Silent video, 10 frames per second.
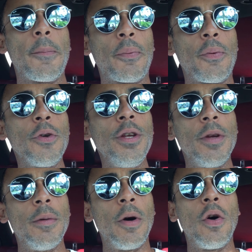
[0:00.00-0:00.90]
a
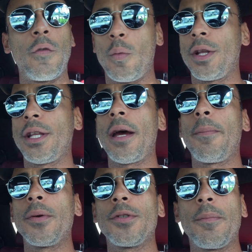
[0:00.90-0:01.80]
premium over what that
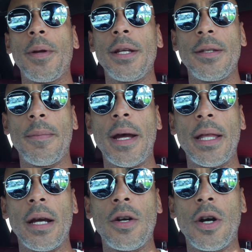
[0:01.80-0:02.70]
person paid to buy
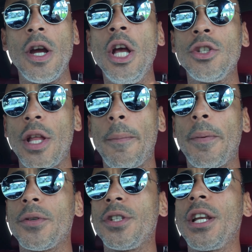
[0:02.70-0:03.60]
that car. So that
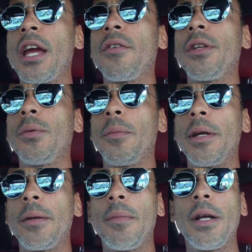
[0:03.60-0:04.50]
person inherently will
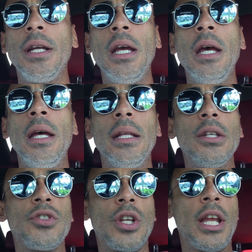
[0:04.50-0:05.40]
make money.
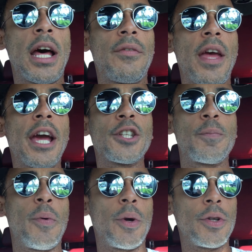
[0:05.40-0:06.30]
There's a lot of
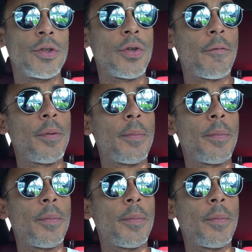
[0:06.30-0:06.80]
exporters. You have